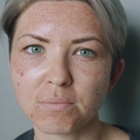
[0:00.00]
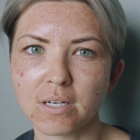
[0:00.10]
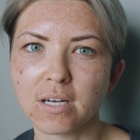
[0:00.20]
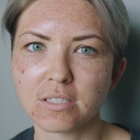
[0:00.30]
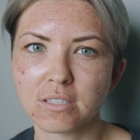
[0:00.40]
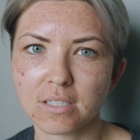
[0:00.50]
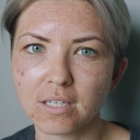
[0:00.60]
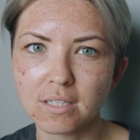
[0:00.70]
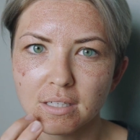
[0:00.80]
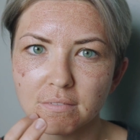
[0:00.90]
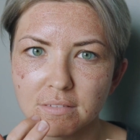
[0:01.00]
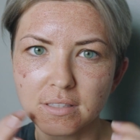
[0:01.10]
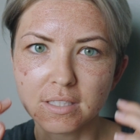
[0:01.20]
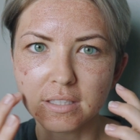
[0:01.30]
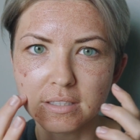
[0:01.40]
where I just kind of have to
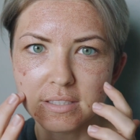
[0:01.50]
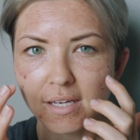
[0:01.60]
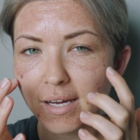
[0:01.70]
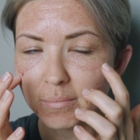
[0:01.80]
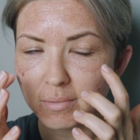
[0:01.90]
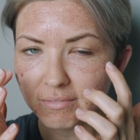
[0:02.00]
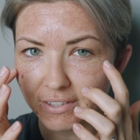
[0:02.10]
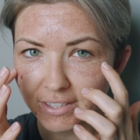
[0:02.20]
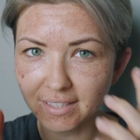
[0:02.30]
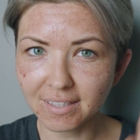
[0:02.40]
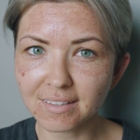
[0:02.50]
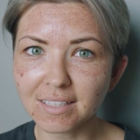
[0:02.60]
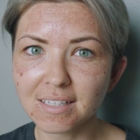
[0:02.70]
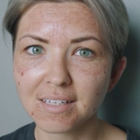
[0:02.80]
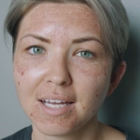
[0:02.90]
like dab very lightly.